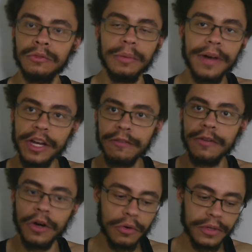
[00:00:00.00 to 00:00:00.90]
whip out your
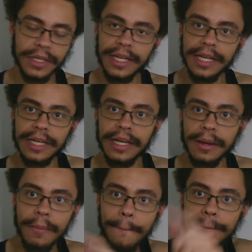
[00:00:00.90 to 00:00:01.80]
phone,
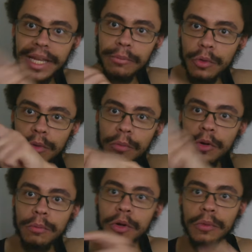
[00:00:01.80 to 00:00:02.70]
bleep, bloop, bloop,
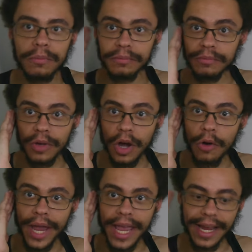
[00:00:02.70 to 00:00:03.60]
bloop, bloop.
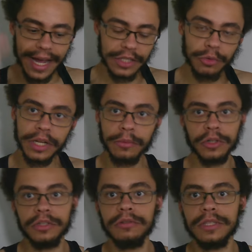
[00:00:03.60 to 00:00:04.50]
Oh, hey, I got 20
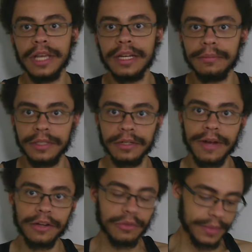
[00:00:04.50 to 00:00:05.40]
more dudes lined up to
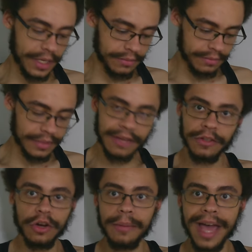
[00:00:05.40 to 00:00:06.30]
interact with me.
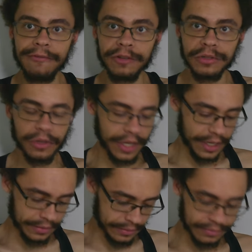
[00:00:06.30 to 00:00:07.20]
Even though I'm average
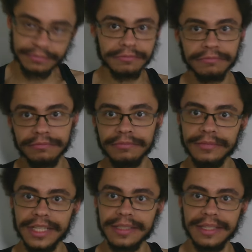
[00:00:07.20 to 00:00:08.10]
looking.
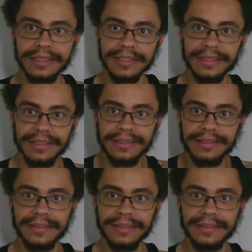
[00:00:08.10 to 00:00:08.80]
It's...